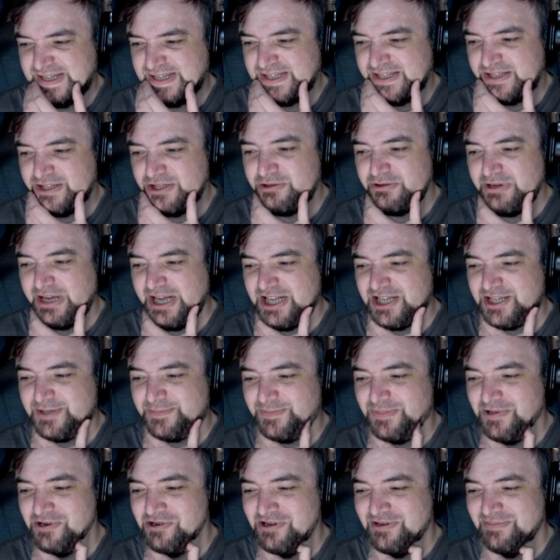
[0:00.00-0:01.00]
You hate
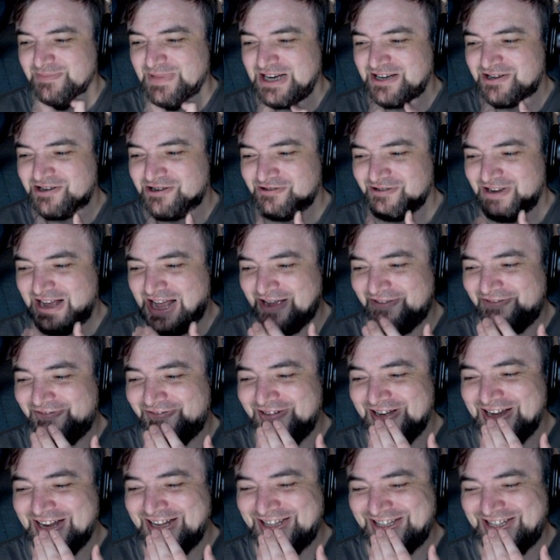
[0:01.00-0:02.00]
Pokemon Go
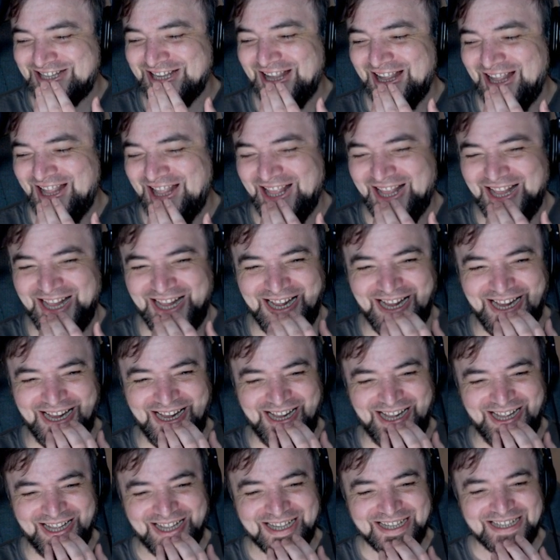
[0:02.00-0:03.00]
every
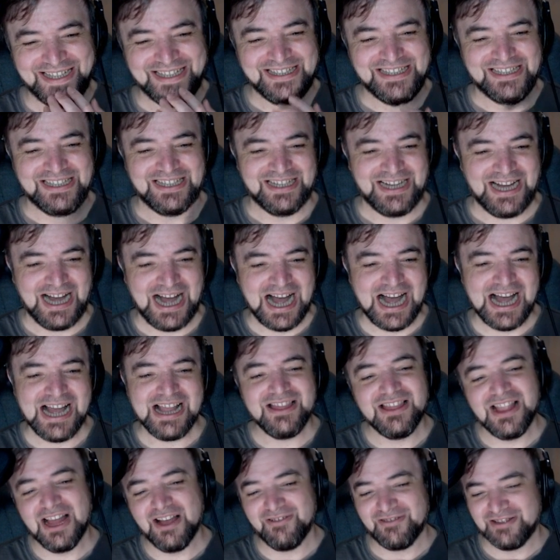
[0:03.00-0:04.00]
day. I
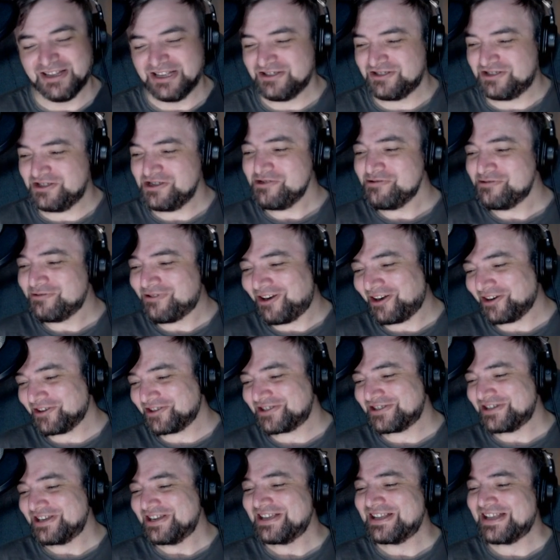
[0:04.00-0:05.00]
love... Do you
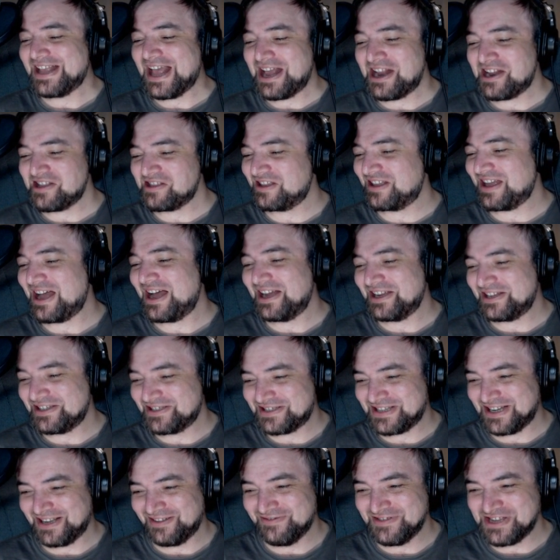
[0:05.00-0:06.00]
watch... guys,
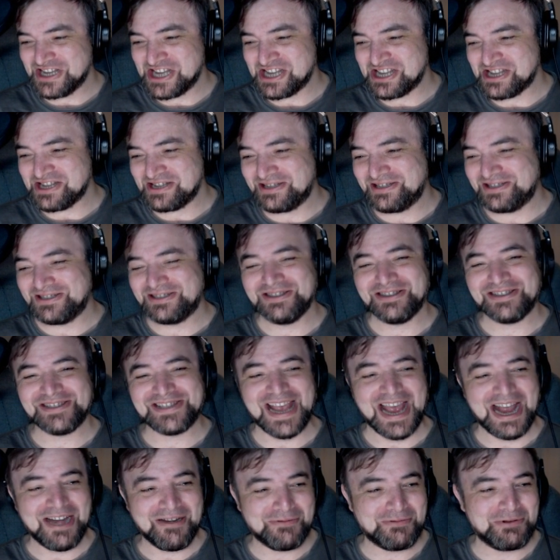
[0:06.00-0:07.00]
tell me, does
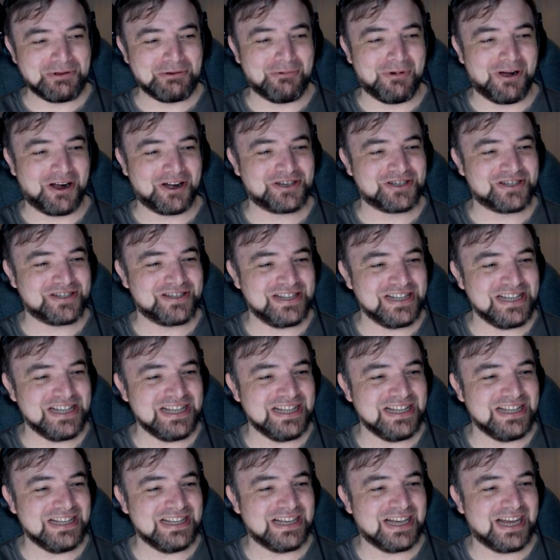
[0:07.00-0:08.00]
anybody watch
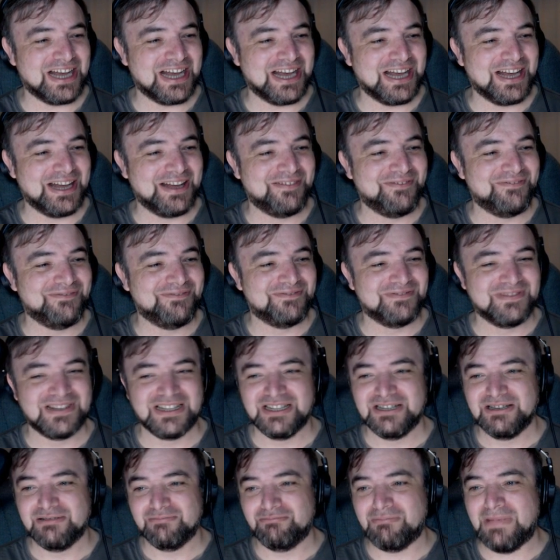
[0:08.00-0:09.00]
the
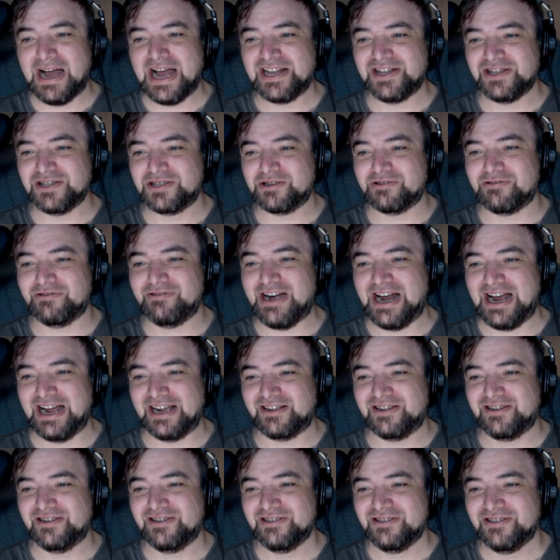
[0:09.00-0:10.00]
Mind
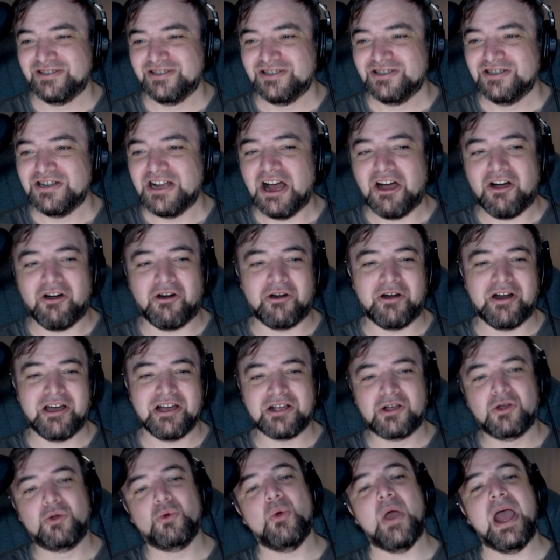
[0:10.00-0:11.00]
Crack? Or
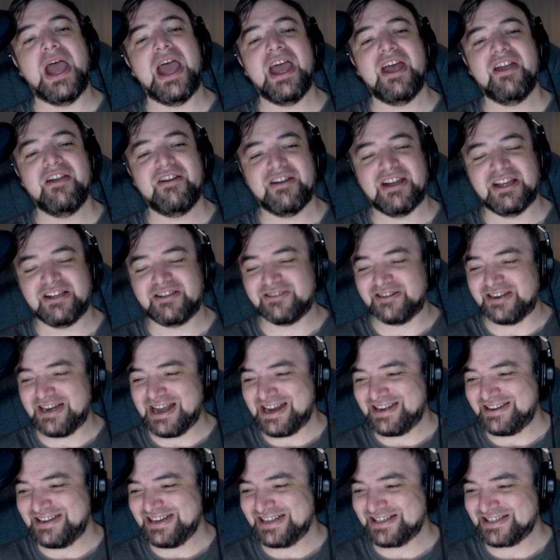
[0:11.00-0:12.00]

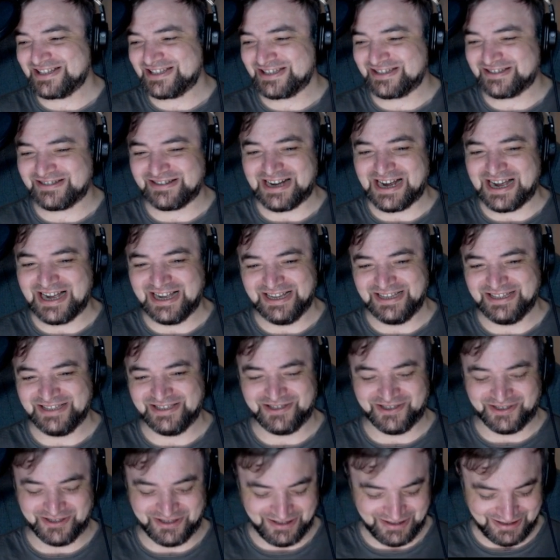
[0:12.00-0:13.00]
Agrarian Skies
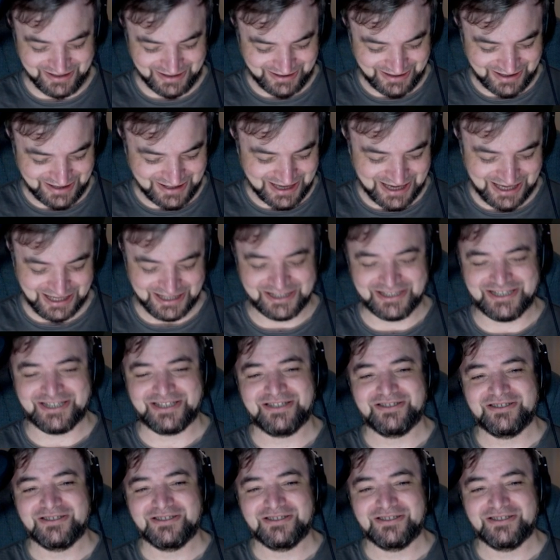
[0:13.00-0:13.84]
or something like that?